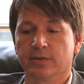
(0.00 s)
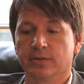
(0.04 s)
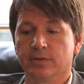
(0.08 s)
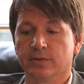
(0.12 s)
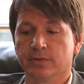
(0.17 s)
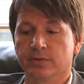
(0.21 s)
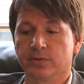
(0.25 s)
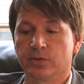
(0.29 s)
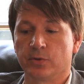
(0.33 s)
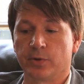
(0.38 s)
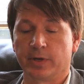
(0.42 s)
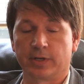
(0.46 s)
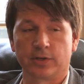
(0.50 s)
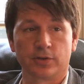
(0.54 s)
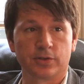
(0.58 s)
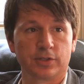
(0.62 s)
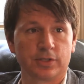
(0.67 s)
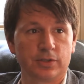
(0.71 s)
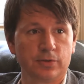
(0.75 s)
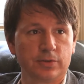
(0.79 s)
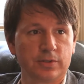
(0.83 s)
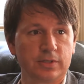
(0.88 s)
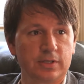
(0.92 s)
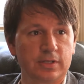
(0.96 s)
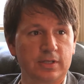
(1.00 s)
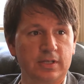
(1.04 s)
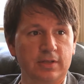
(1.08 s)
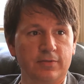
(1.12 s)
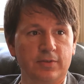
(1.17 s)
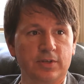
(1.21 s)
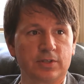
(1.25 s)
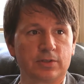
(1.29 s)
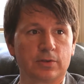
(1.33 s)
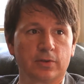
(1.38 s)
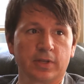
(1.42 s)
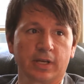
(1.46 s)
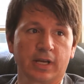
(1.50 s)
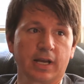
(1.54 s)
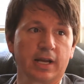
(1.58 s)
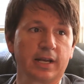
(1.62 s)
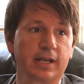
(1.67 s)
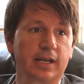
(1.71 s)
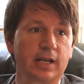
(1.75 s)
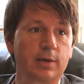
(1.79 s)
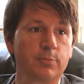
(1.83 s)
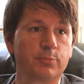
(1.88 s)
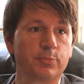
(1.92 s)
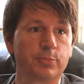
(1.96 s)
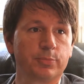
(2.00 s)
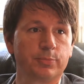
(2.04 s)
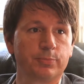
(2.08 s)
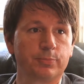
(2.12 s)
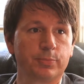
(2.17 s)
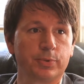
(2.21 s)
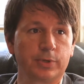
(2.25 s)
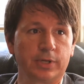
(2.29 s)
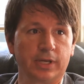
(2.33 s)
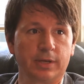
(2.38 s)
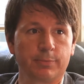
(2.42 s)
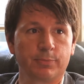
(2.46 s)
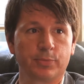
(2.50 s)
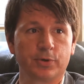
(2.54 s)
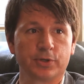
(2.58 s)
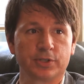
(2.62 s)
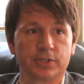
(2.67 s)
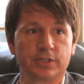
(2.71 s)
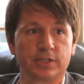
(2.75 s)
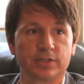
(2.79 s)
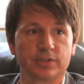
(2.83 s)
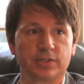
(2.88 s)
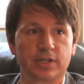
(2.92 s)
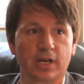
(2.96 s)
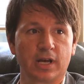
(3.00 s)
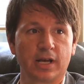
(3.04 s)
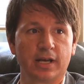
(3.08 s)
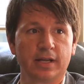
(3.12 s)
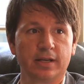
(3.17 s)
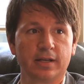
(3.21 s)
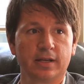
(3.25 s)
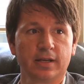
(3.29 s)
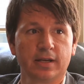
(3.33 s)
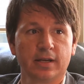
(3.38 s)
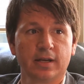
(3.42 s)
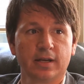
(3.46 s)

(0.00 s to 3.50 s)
the director shoots the TV show, they kind of get pushed aside.